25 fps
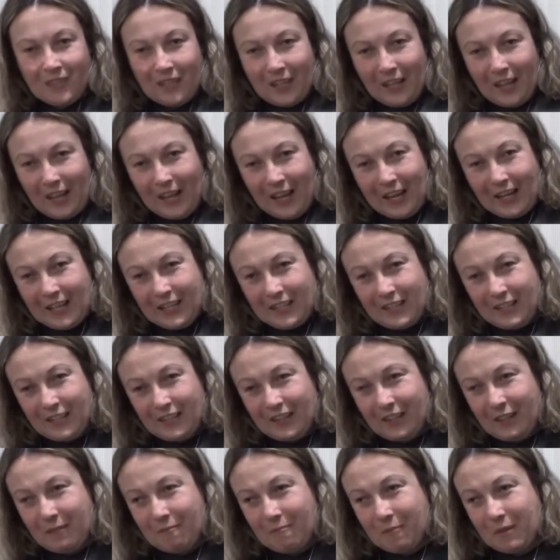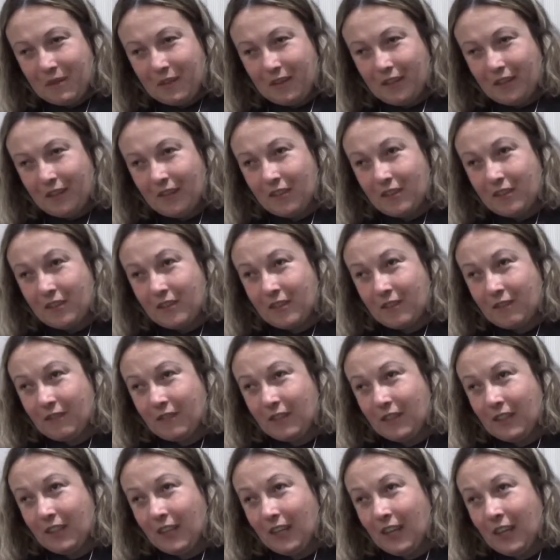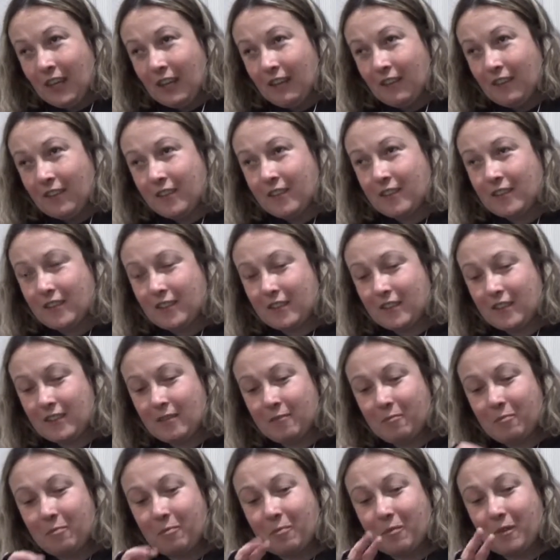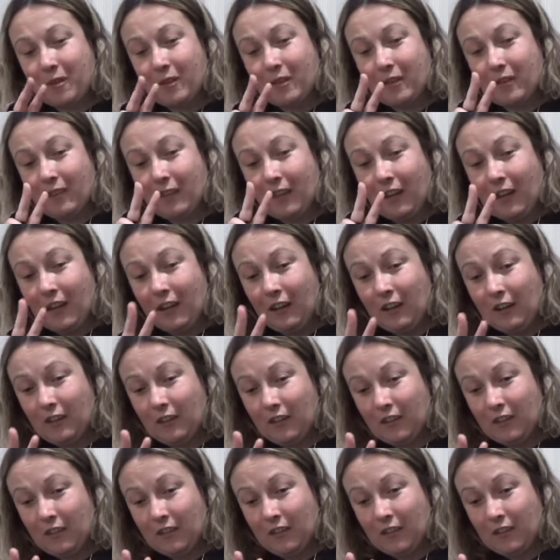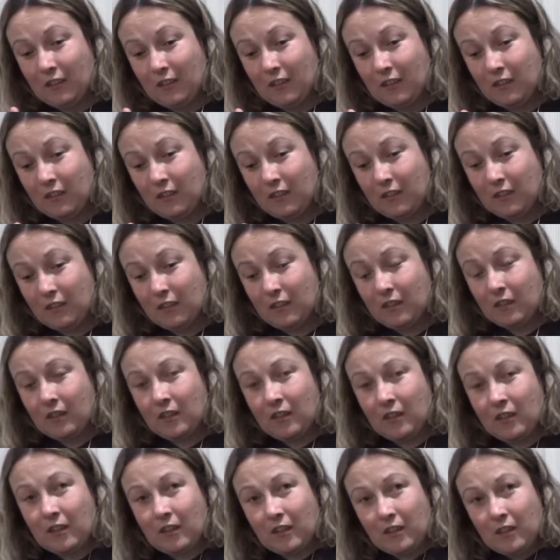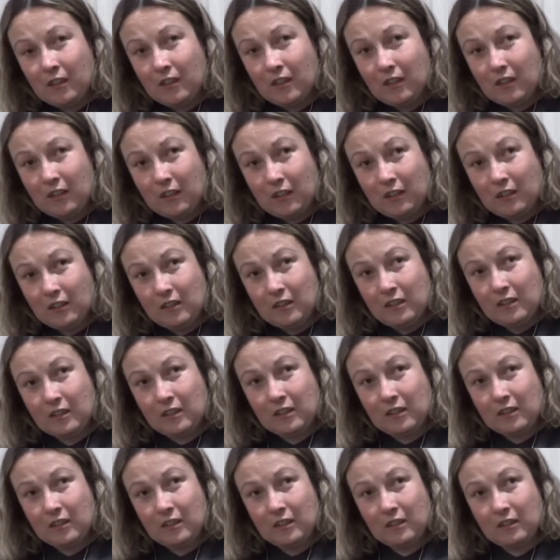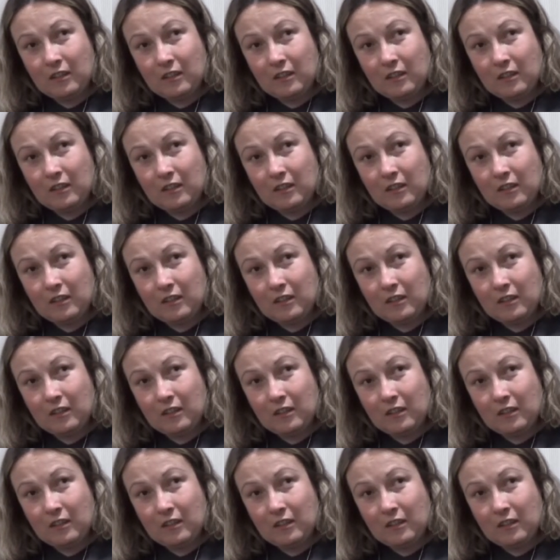And let me tell you something else. Point 8 is,